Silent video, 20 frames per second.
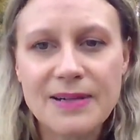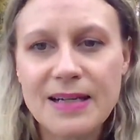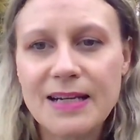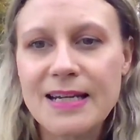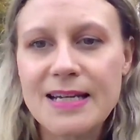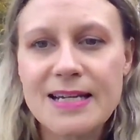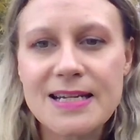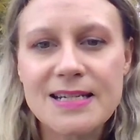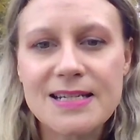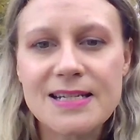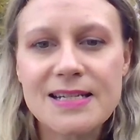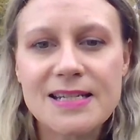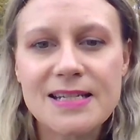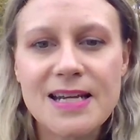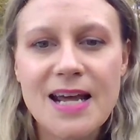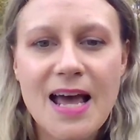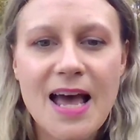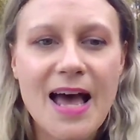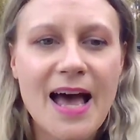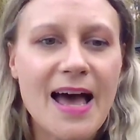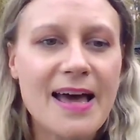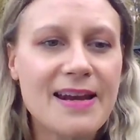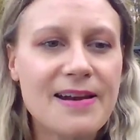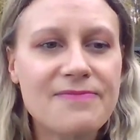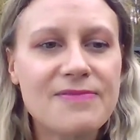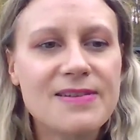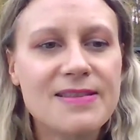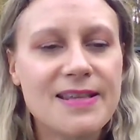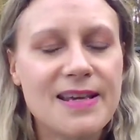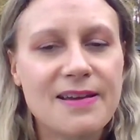cleaned and
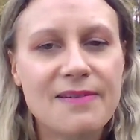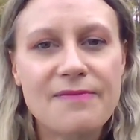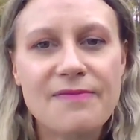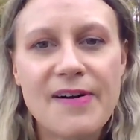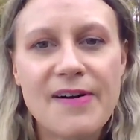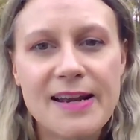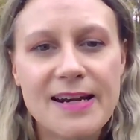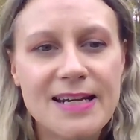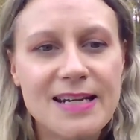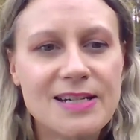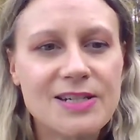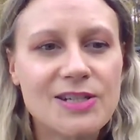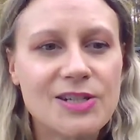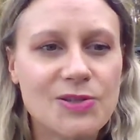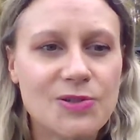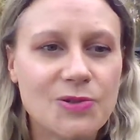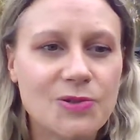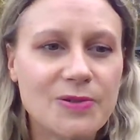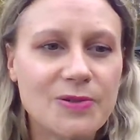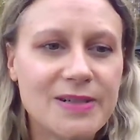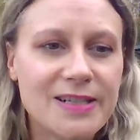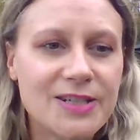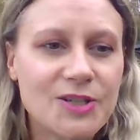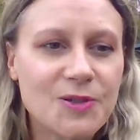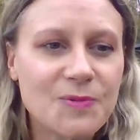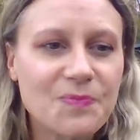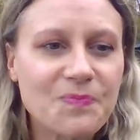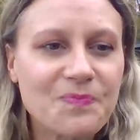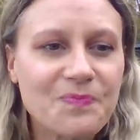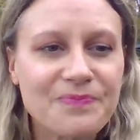everything finally into
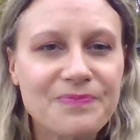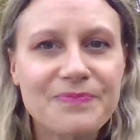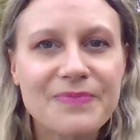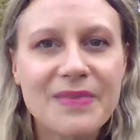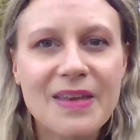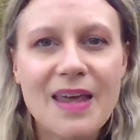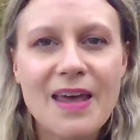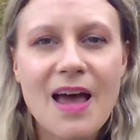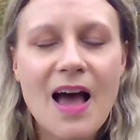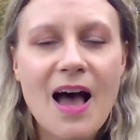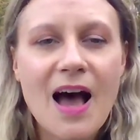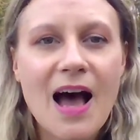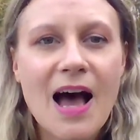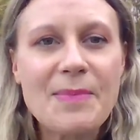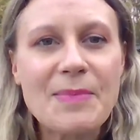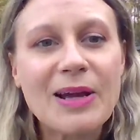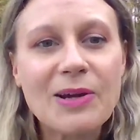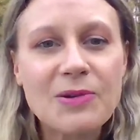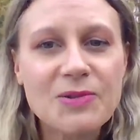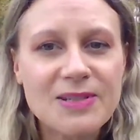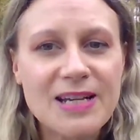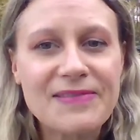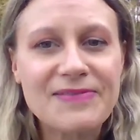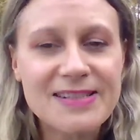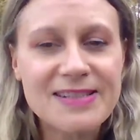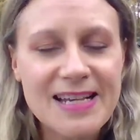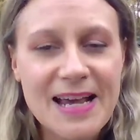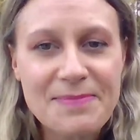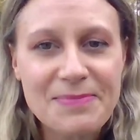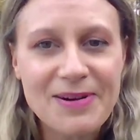storage. I also have
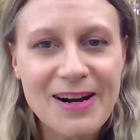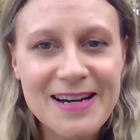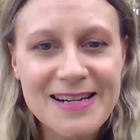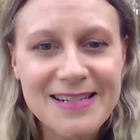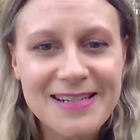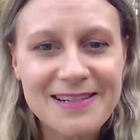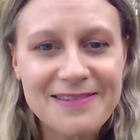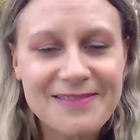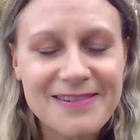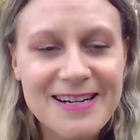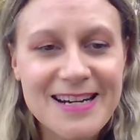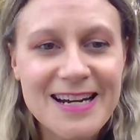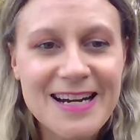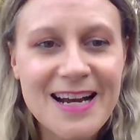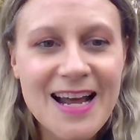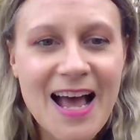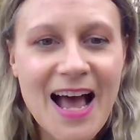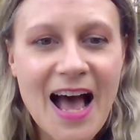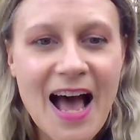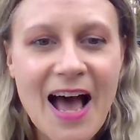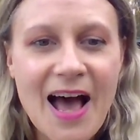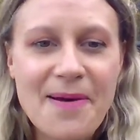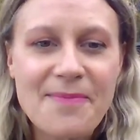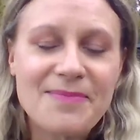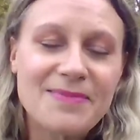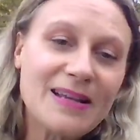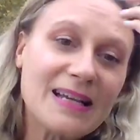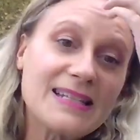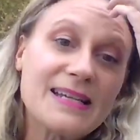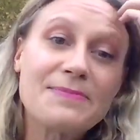a separate itinerary,
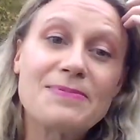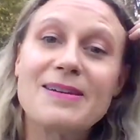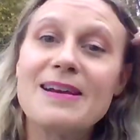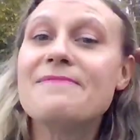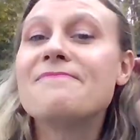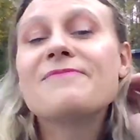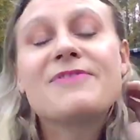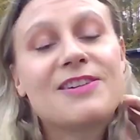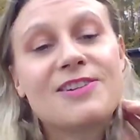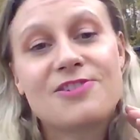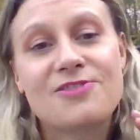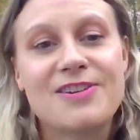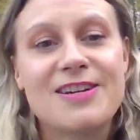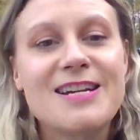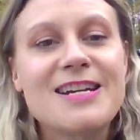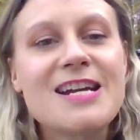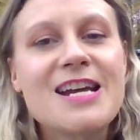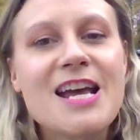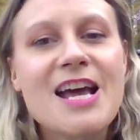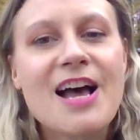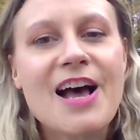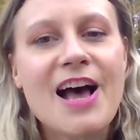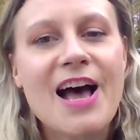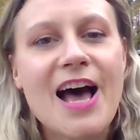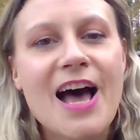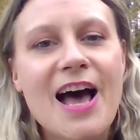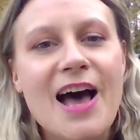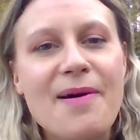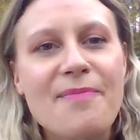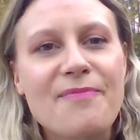a separate inventory
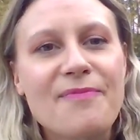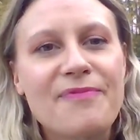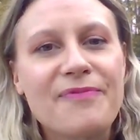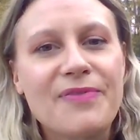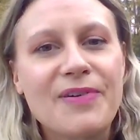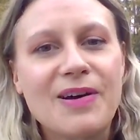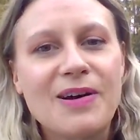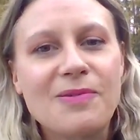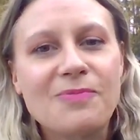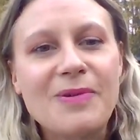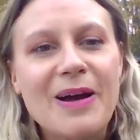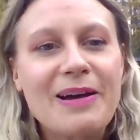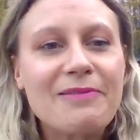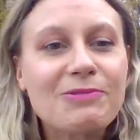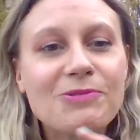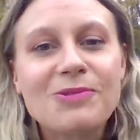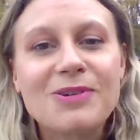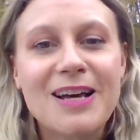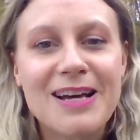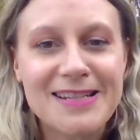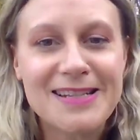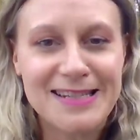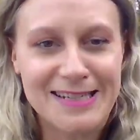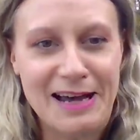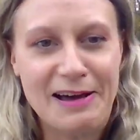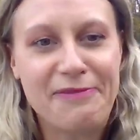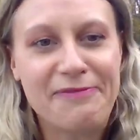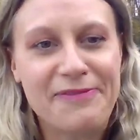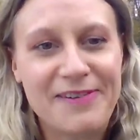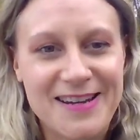for where all our
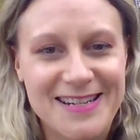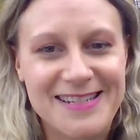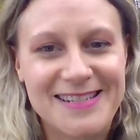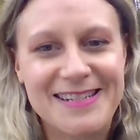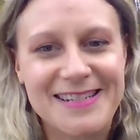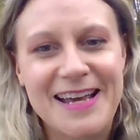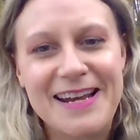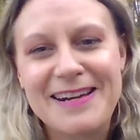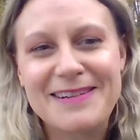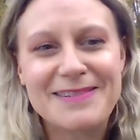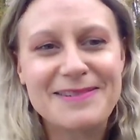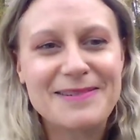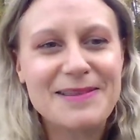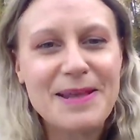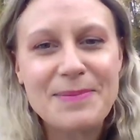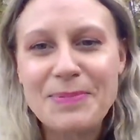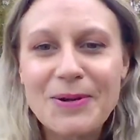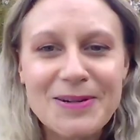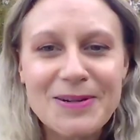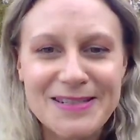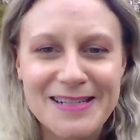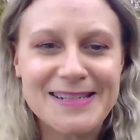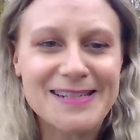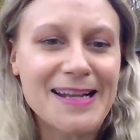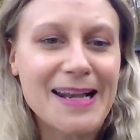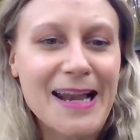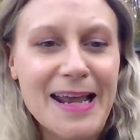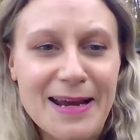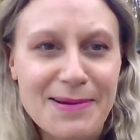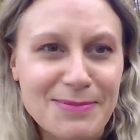stuff is, and the boxes
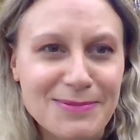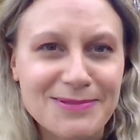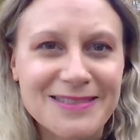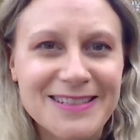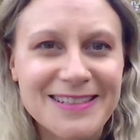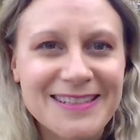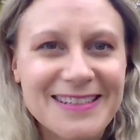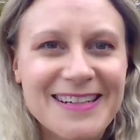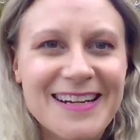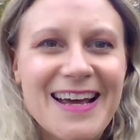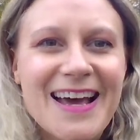are labelled.